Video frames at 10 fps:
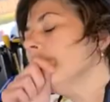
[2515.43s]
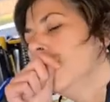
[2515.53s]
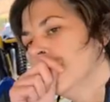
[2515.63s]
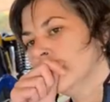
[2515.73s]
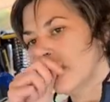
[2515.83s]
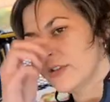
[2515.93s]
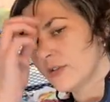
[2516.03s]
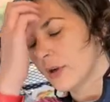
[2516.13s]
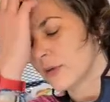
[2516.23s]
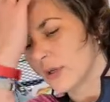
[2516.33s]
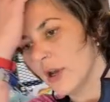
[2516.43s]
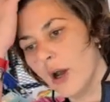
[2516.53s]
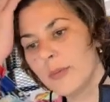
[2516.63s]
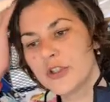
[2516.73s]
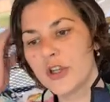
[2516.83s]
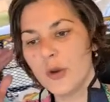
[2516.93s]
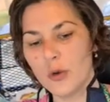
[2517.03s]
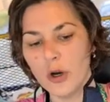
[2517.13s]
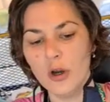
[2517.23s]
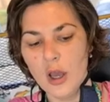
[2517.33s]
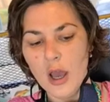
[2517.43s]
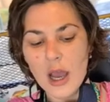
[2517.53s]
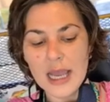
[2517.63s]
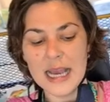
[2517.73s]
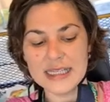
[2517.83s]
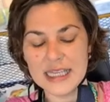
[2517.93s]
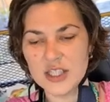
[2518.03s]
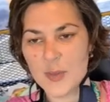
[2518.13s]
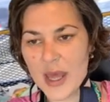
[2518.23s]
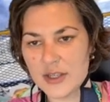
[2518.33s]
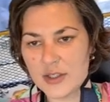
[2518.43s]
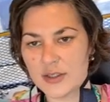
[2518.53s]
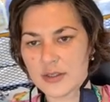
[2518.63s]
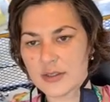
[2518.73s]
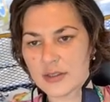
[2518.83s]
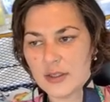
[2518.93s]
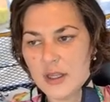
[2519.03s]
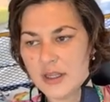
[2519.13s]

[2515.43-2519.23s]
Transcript: I struggled a lot, but you know what? I had independence.